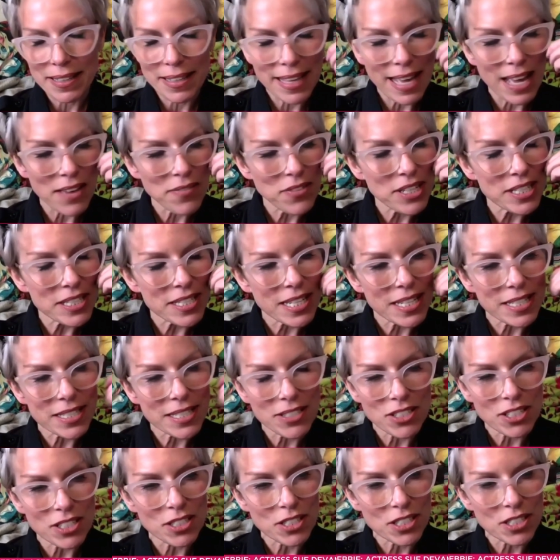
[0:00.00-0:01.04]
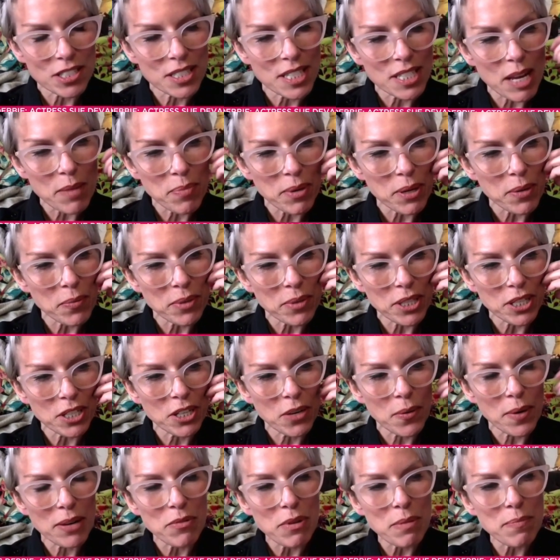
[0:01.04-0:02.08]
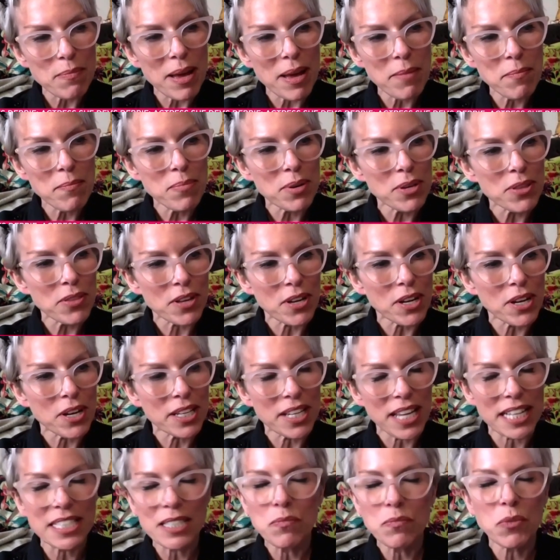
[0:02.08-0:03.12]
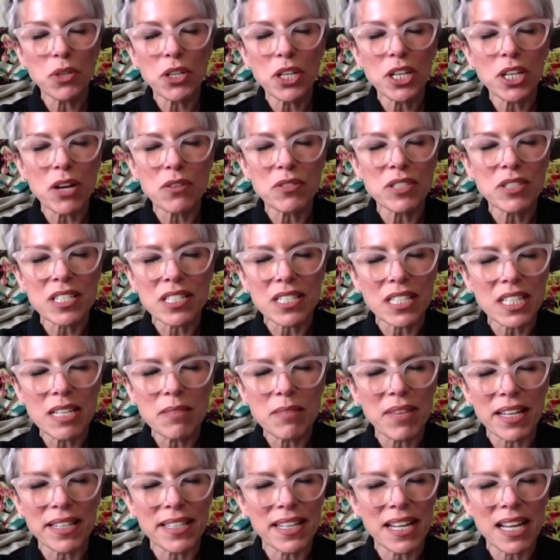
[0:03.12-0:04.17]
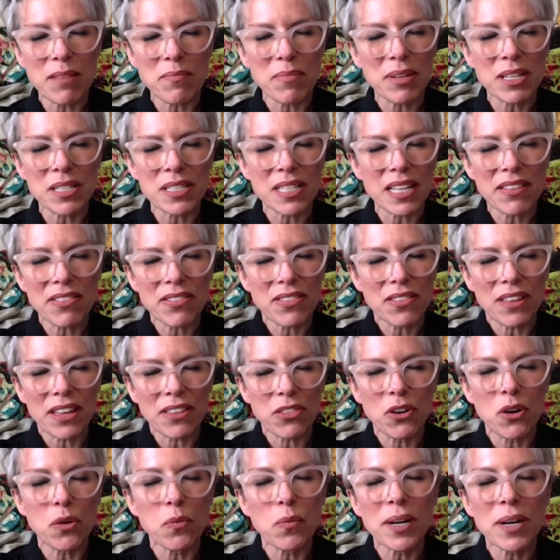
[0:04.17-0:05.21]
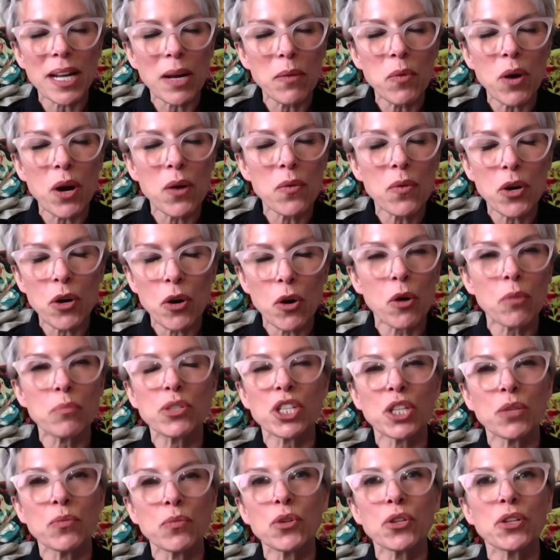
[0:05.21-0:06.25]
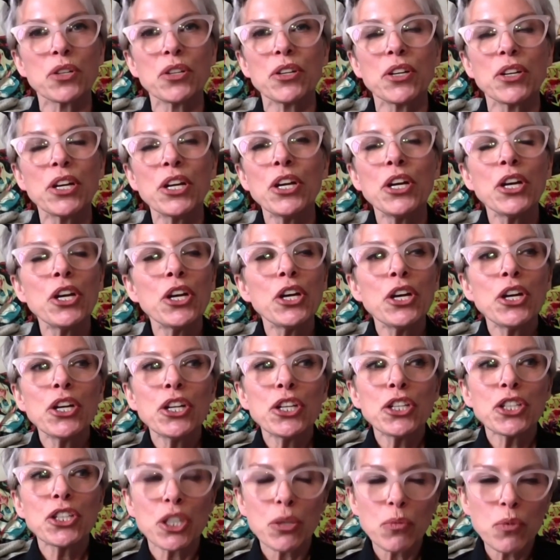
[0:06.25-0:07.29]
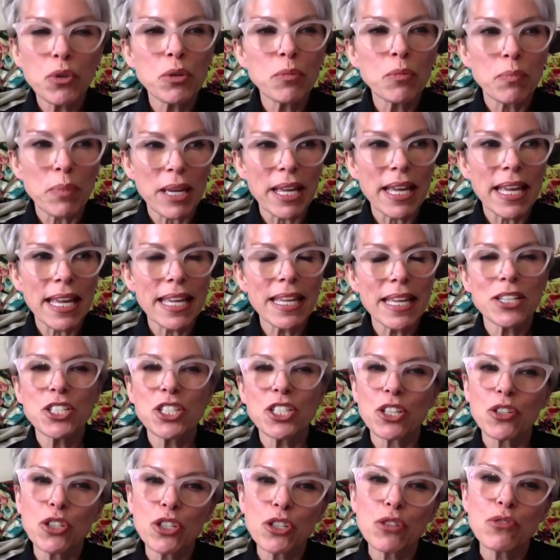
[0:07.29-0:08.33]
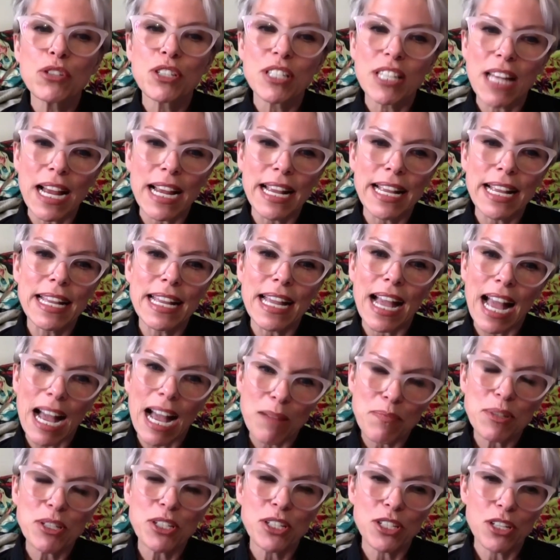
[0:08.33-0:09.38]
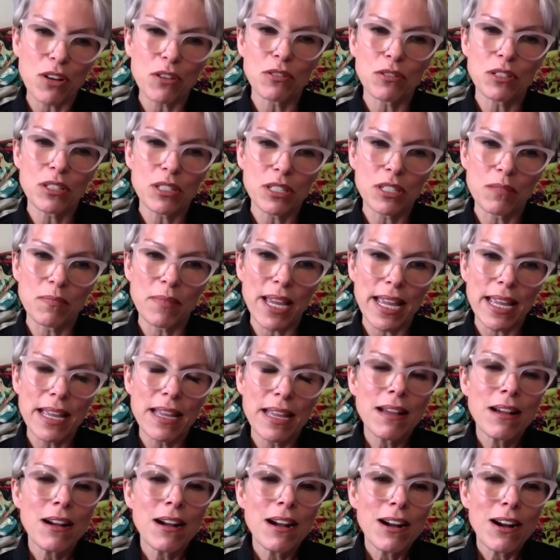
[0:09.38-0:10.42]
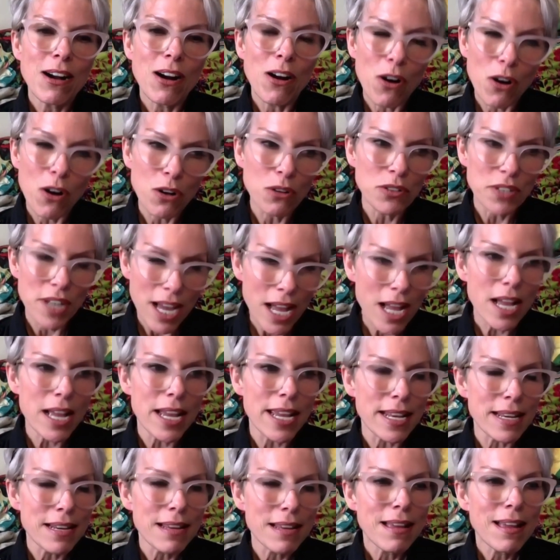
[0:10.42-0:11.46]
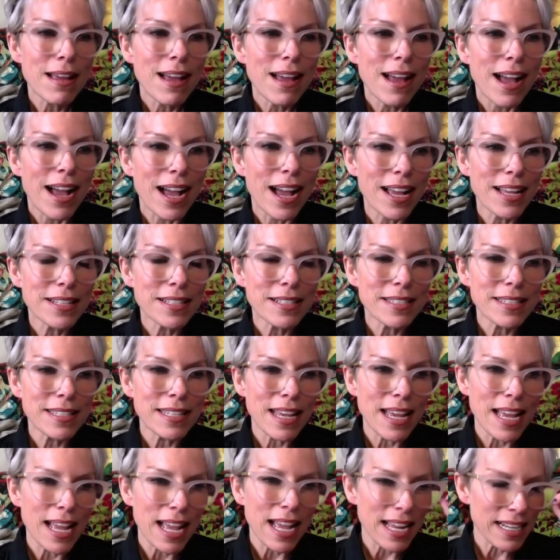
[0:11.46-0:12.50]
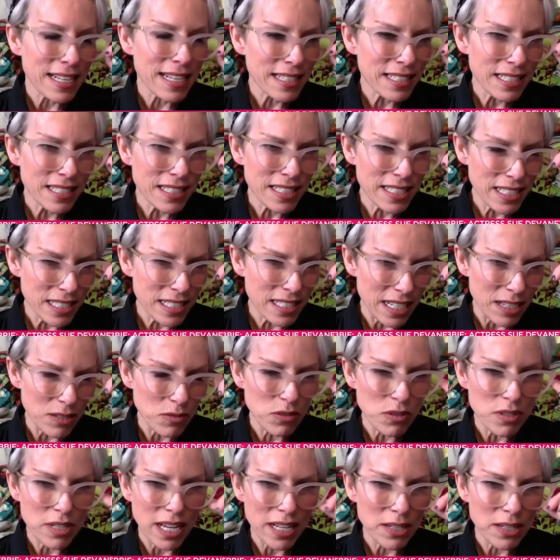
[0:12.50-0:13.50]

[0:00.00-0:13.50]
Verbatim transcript: Kevin says to to Debbie, well, you know, I remember that I didn't want to go to sleep that night because I I thought when I woke up she wouldn't she wouldn't be here. So you sang ABBA songs to me all night. And uh, and I said, did I?